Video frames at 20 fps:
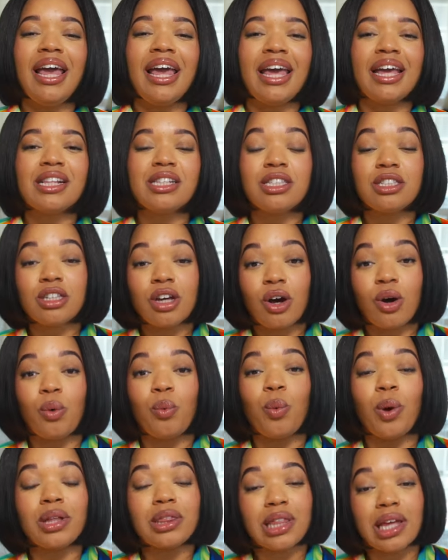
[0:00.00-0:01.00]
And so
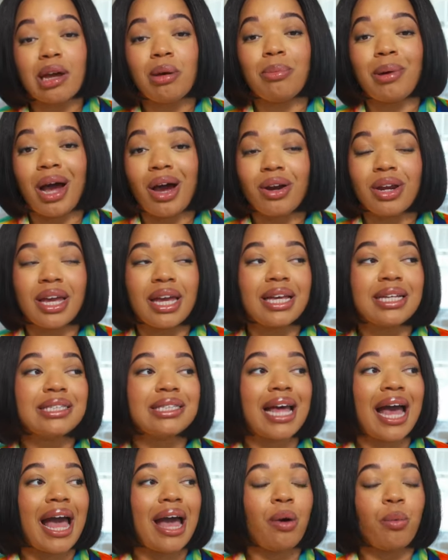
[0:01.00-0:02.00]
one thing about it is
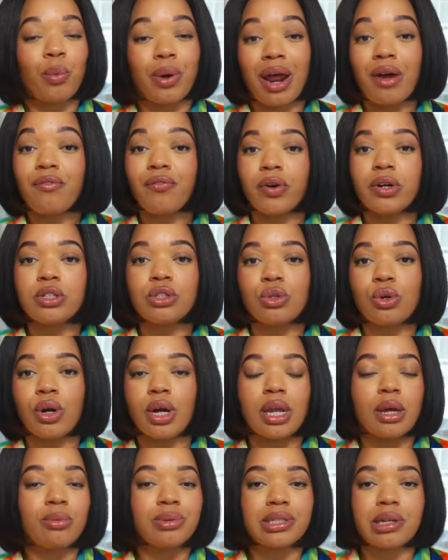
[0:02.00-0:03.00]
that when I first saw
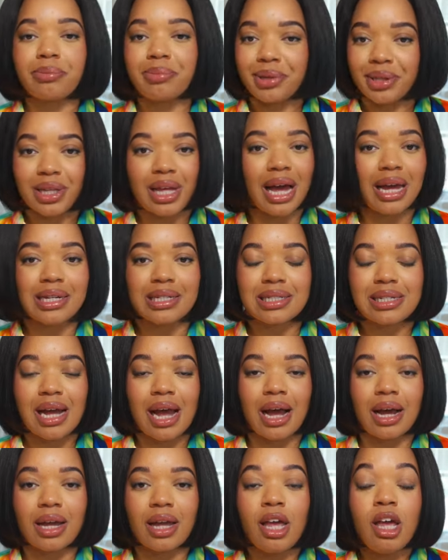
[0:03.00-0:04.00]
it, it was completely out of
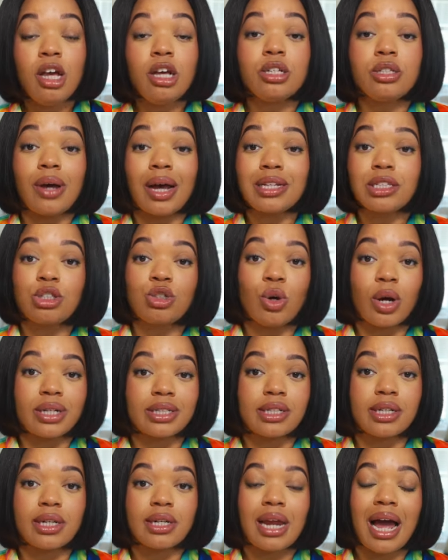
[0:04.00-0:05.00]
stock. So I
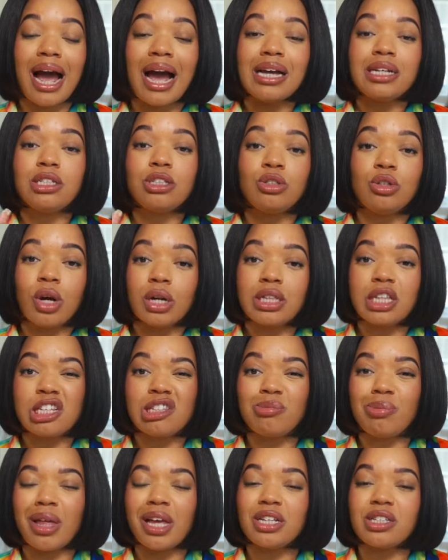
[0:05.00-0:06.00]
stalked it. I stalked
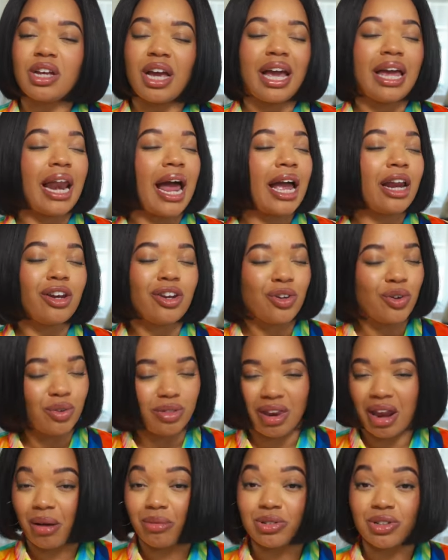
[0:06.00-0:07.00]
this blazer and I knew
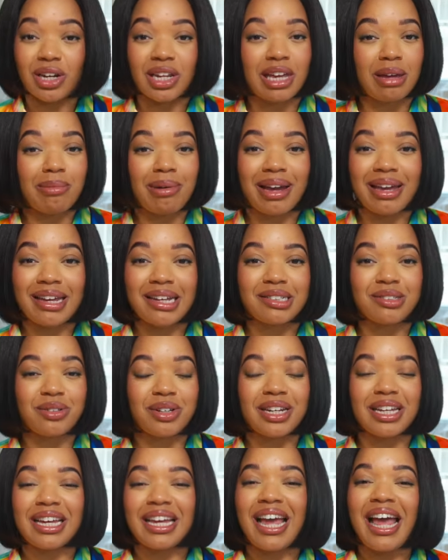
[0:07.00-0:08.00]
that I was going to get my hands
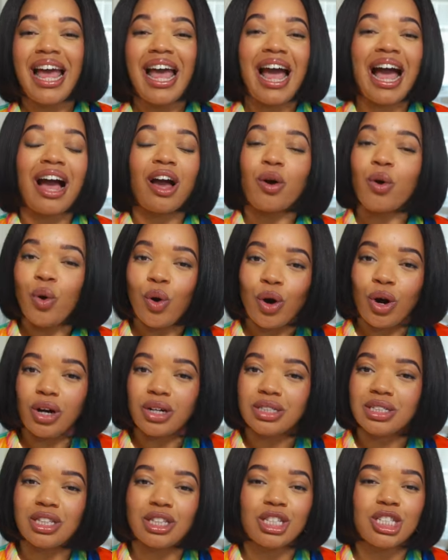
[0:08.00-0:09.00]
on it. I
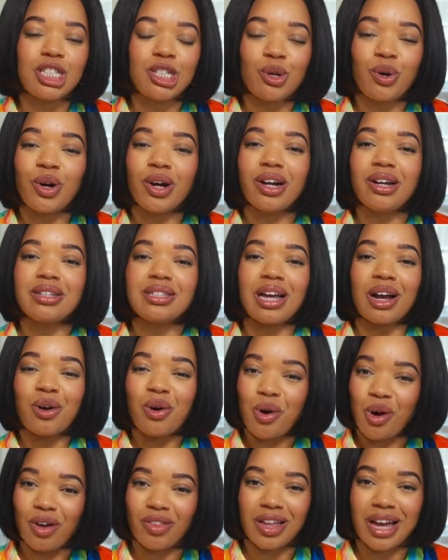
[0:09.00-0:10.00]
called the stores. I
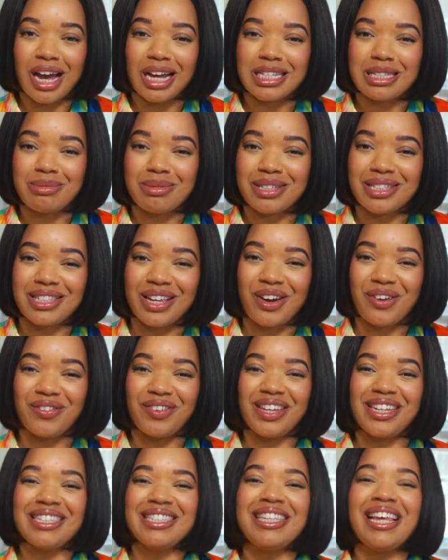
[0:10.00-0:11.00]
called the customer
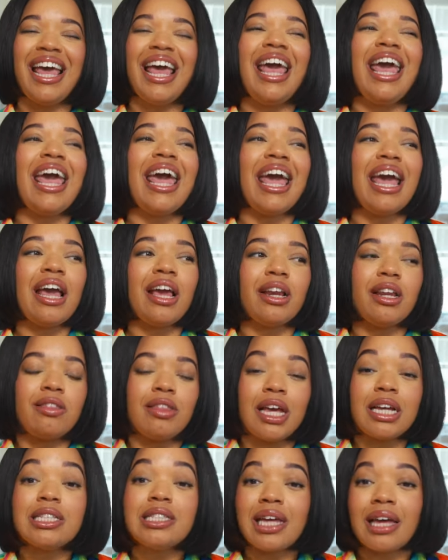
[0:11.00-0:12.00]
service and
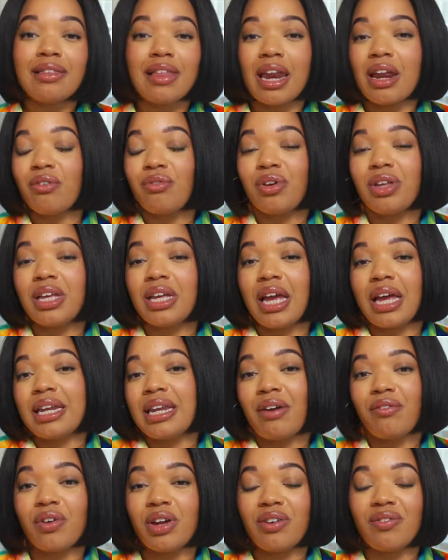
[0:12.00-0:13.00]
they said that it
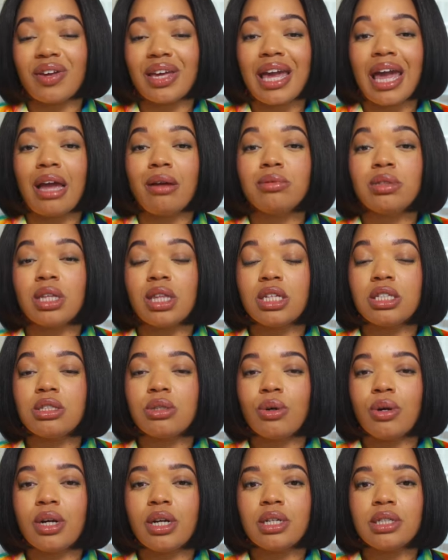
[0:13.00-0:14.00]
never even came to the
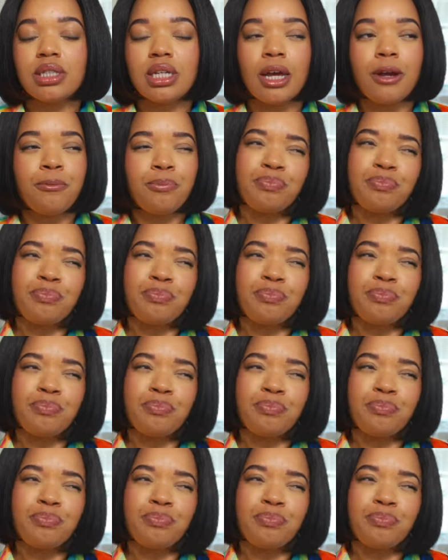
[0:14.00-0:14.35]
stores.